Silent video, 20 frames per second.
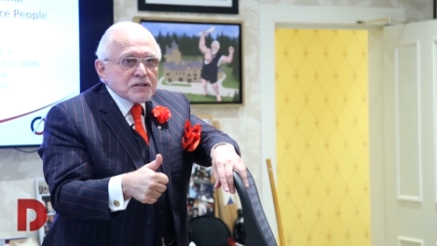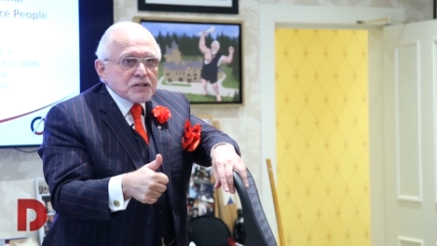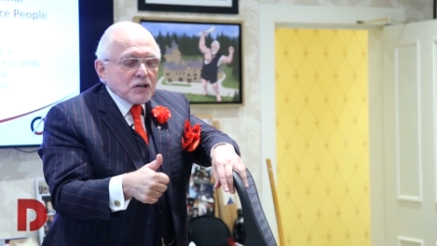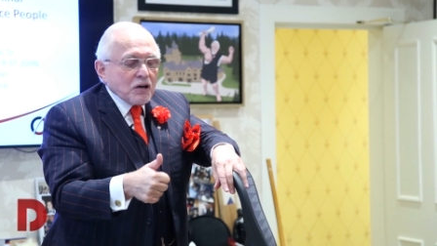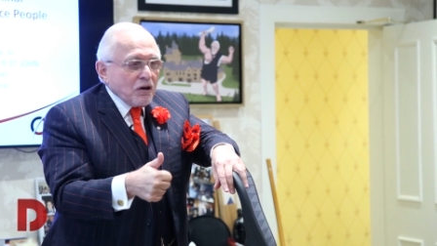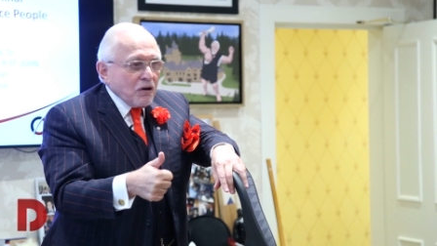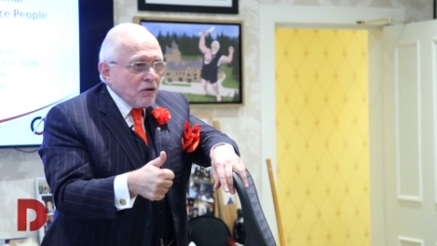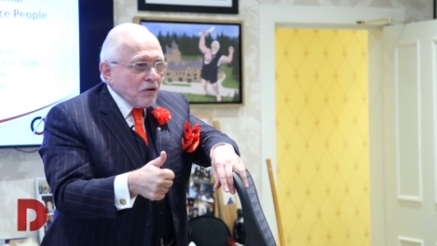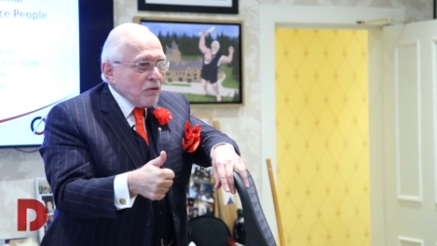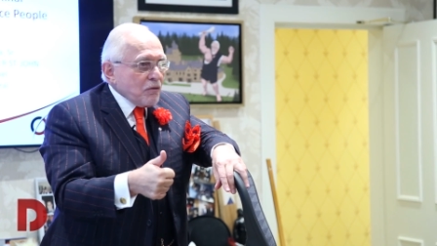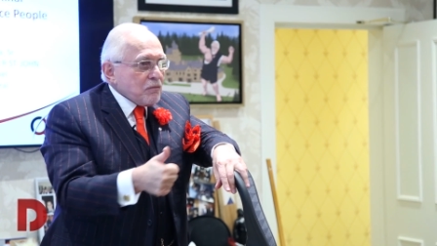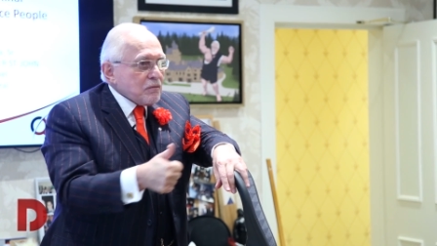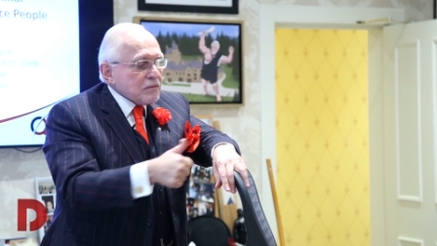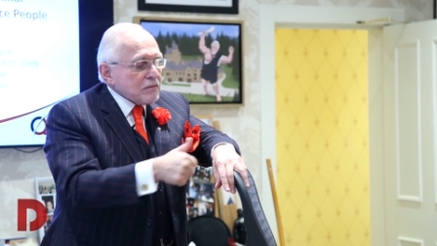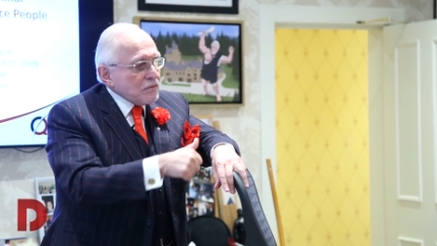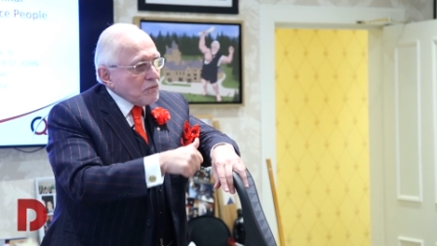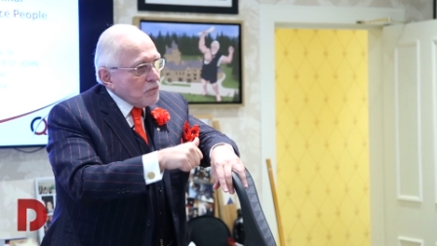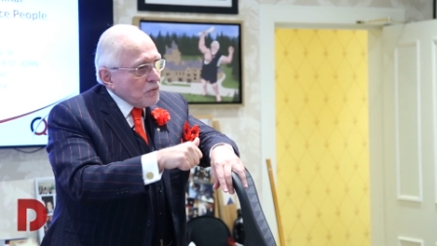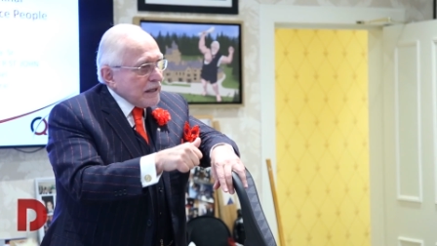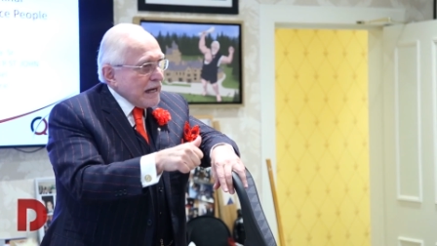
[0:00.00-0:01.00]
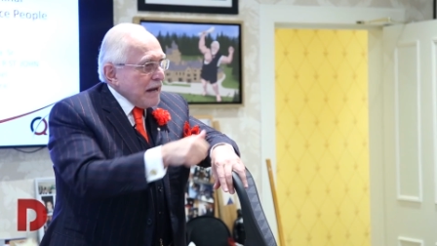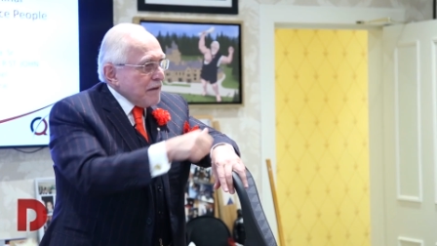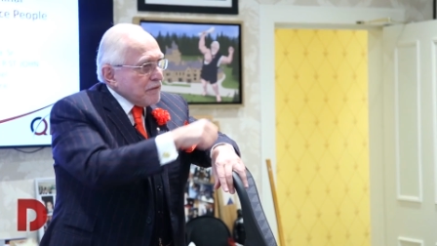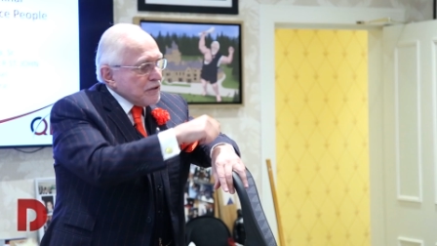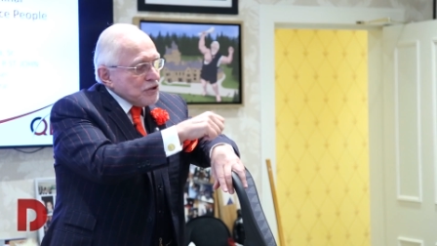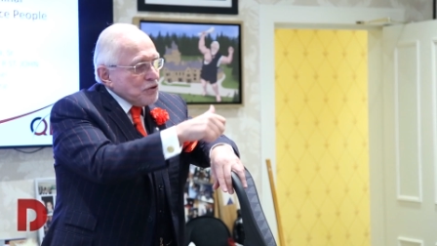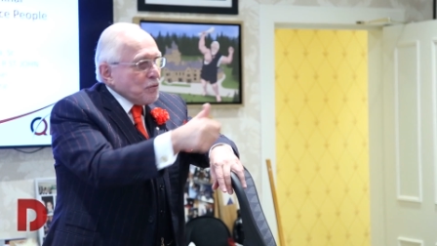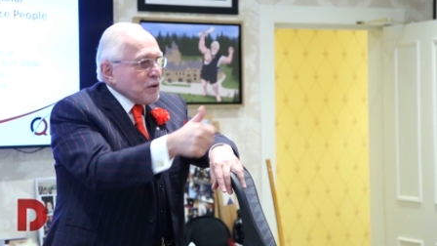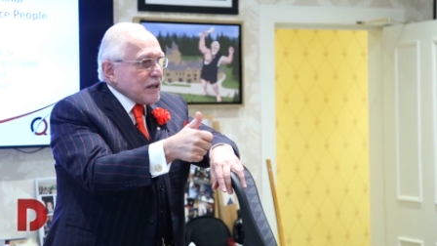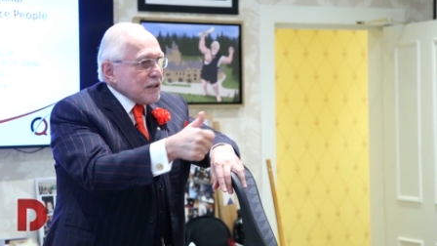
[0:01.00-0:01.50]
So whenever
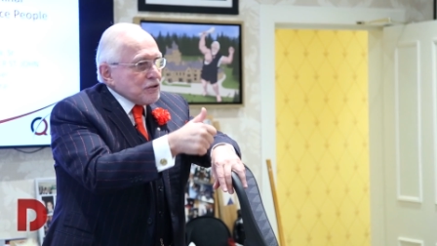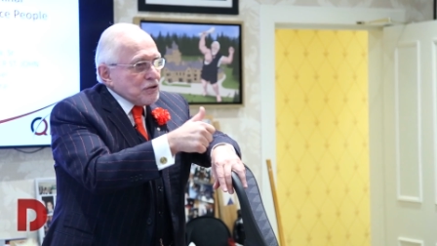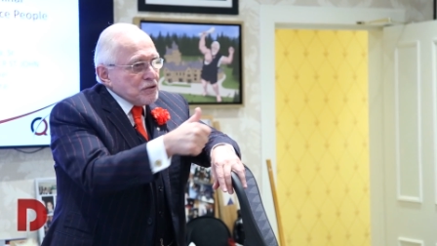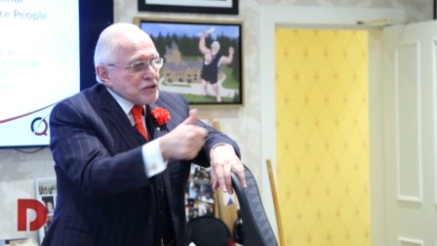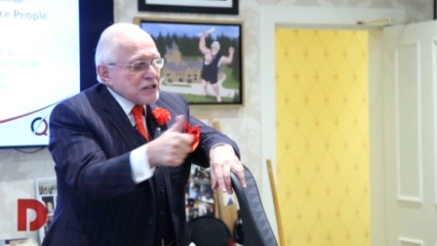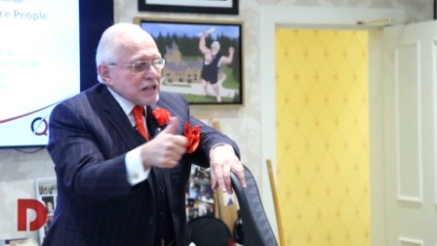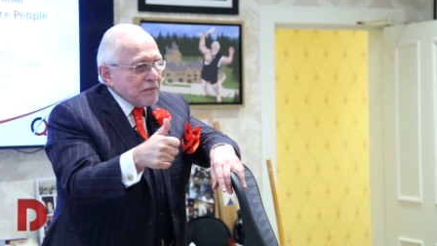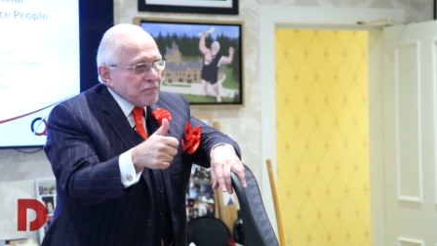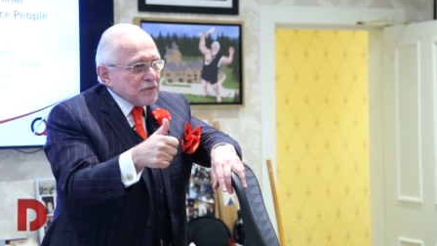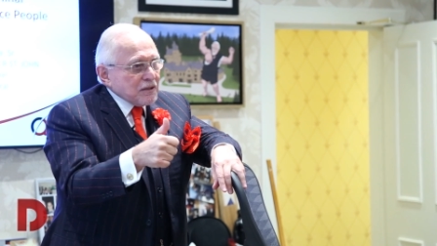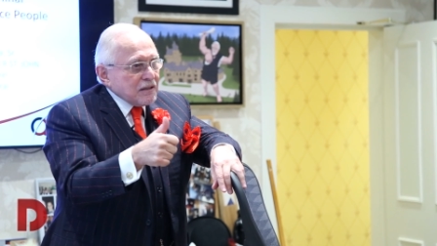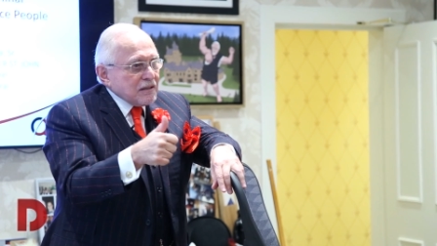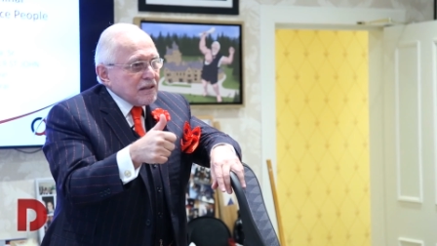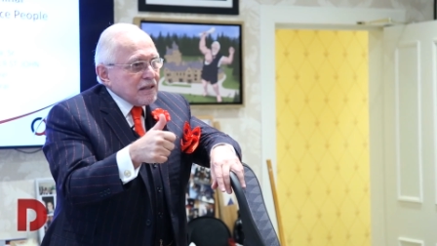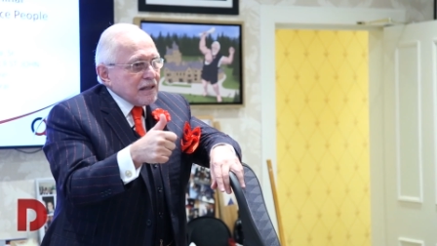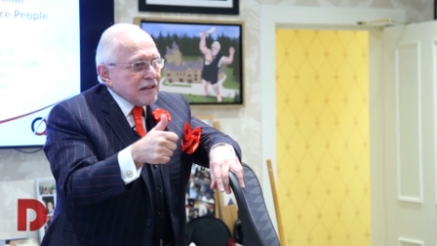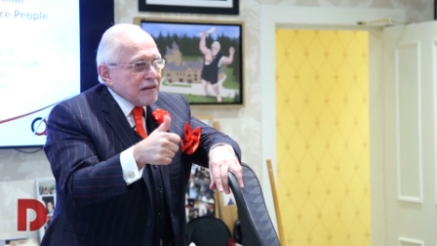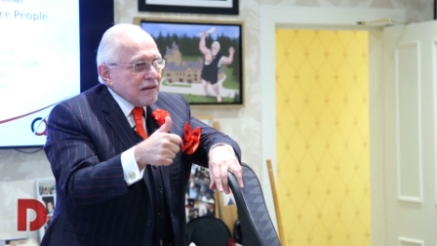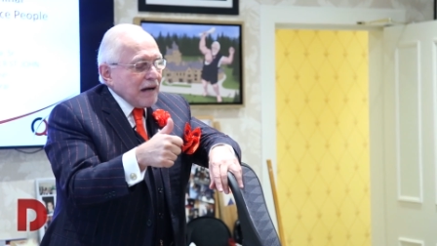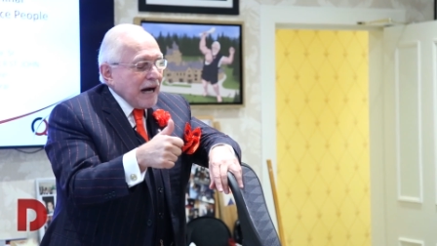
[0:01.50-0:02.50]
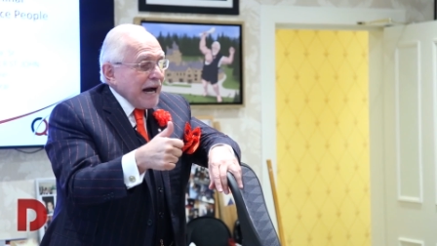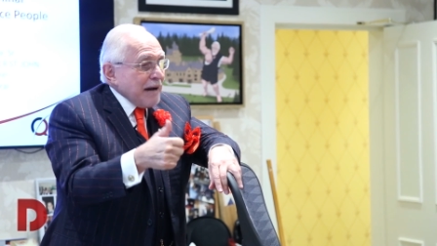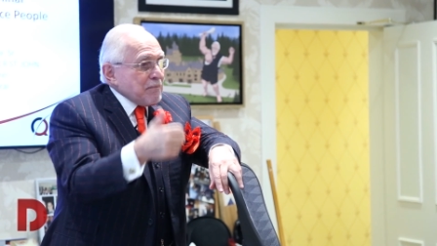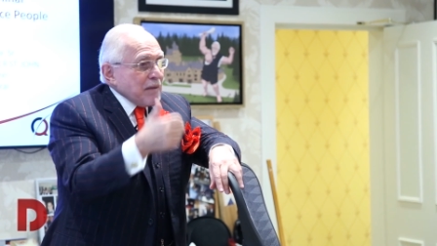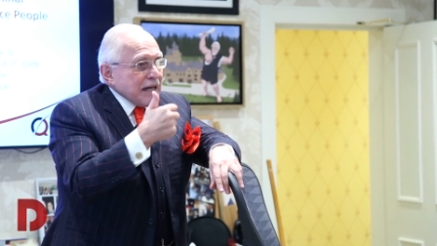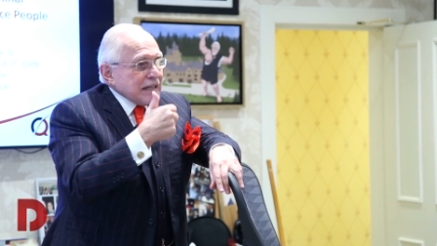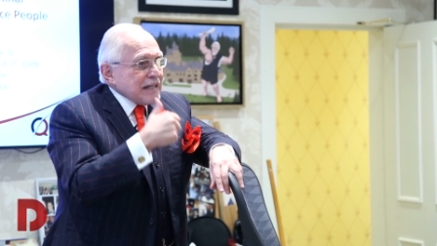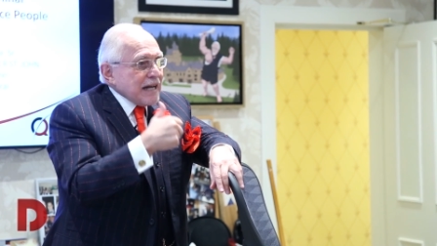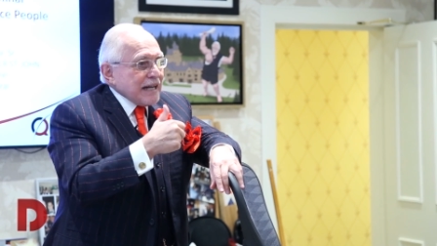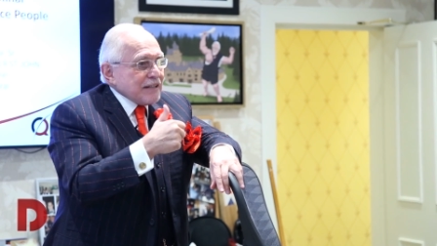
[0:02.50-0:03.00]
you want to do something that I
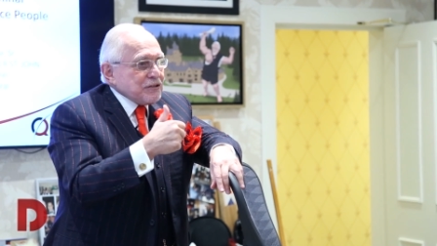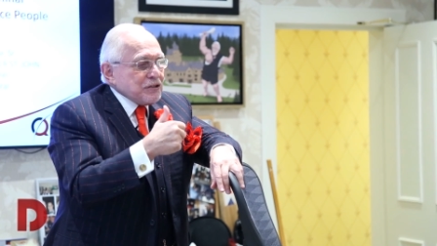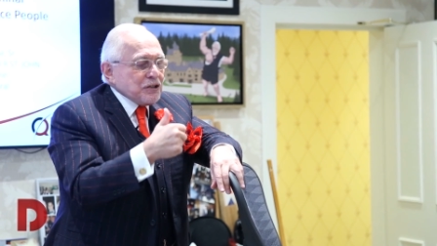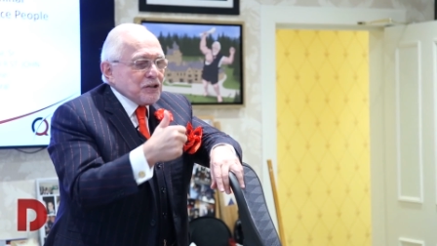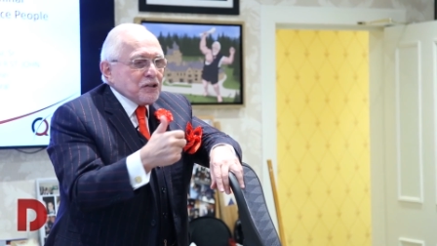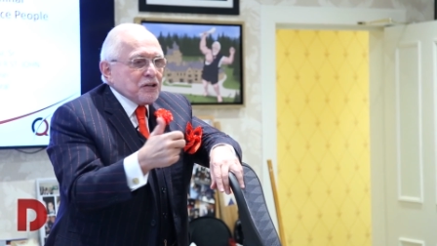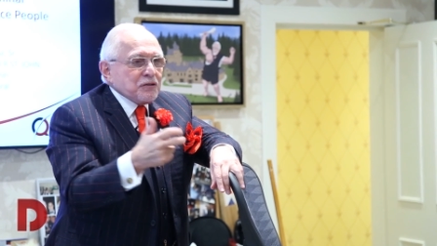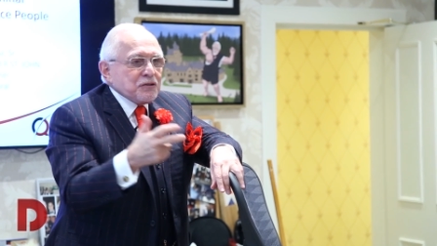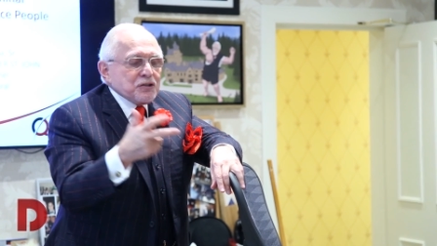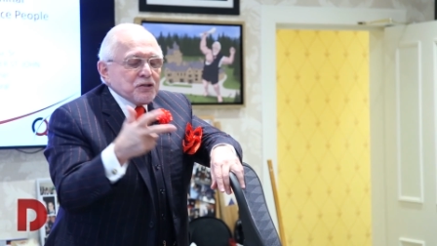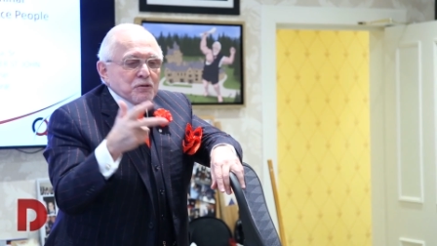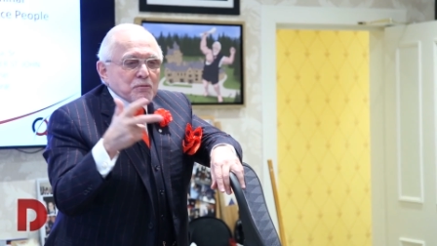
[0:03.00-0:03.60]
might not do,